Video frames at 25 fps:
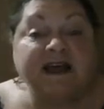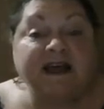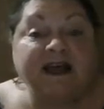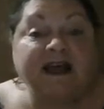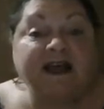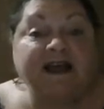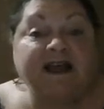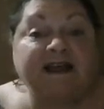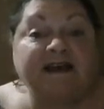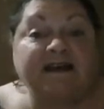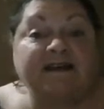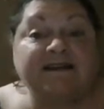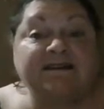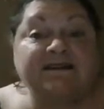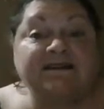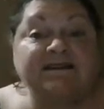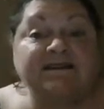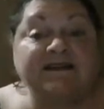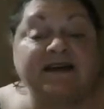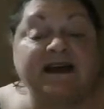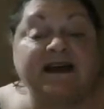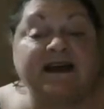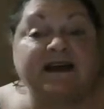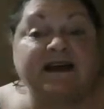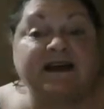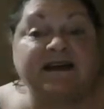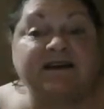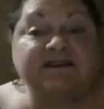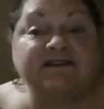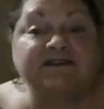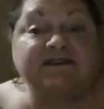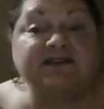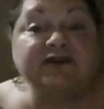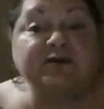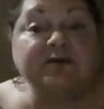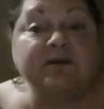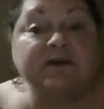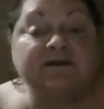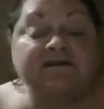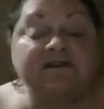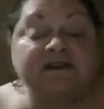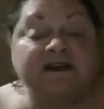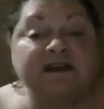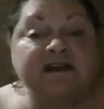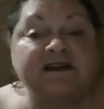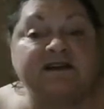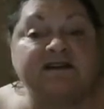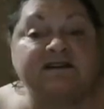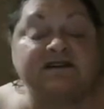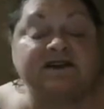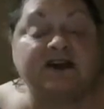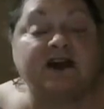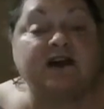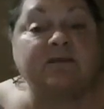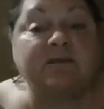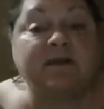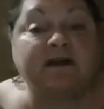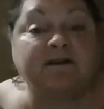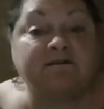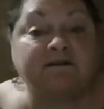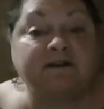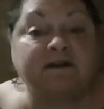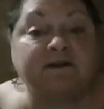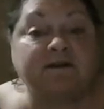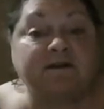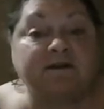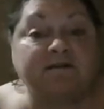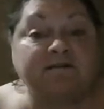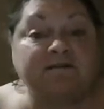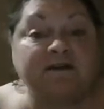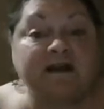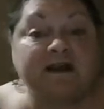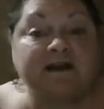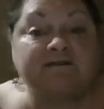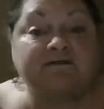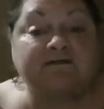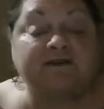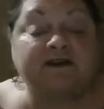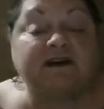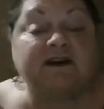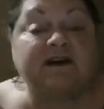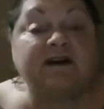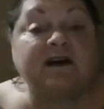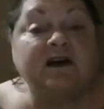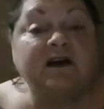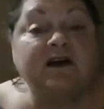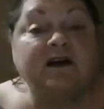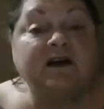and 2 of his are my very favorite,